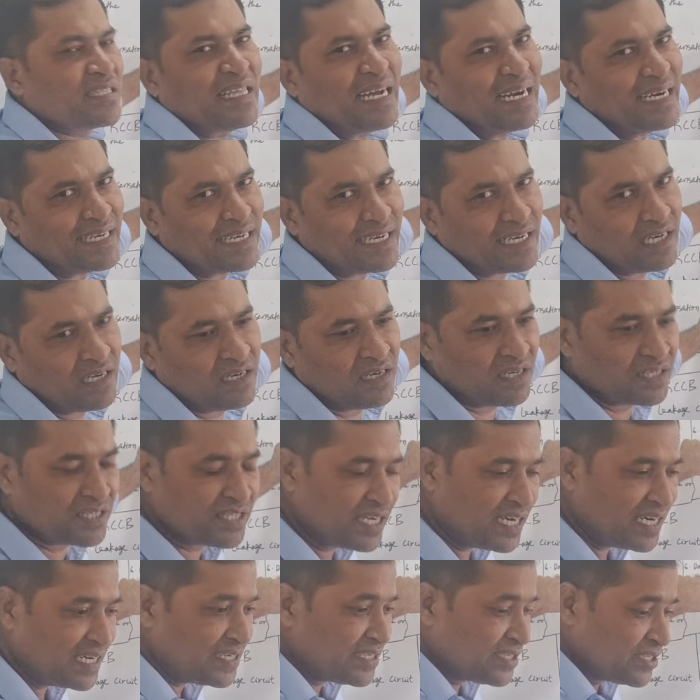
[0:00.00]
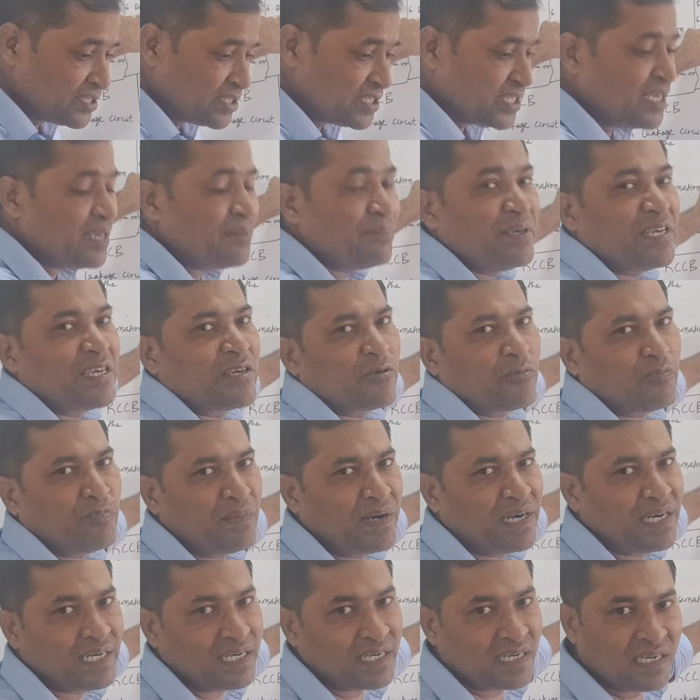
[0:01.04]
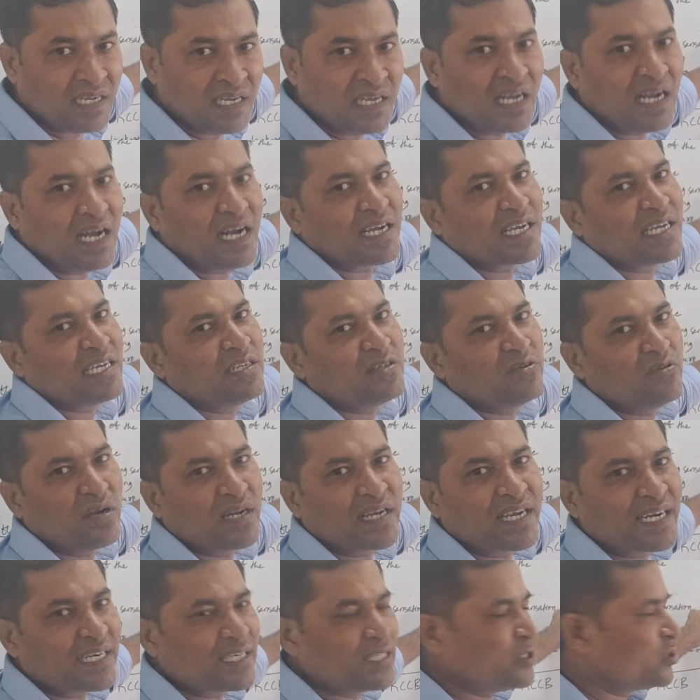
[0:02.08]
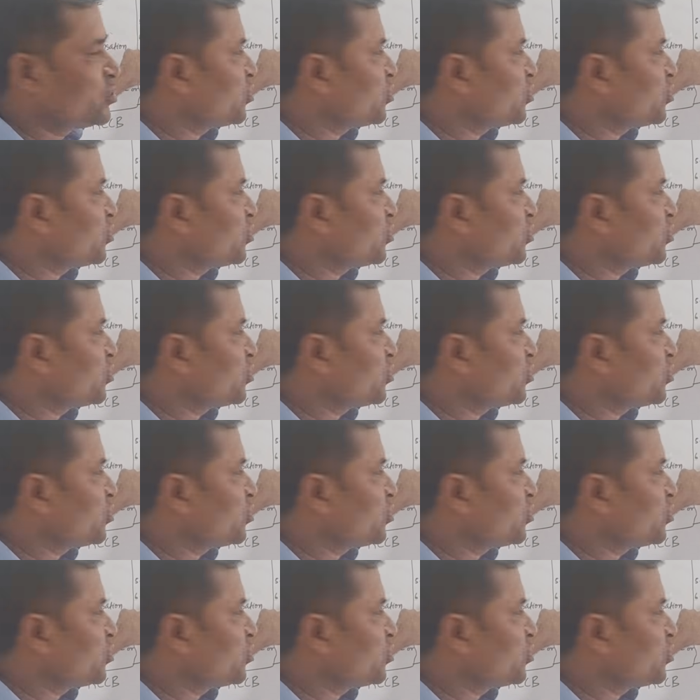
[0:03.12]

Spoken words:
that the same equipment, again you will get the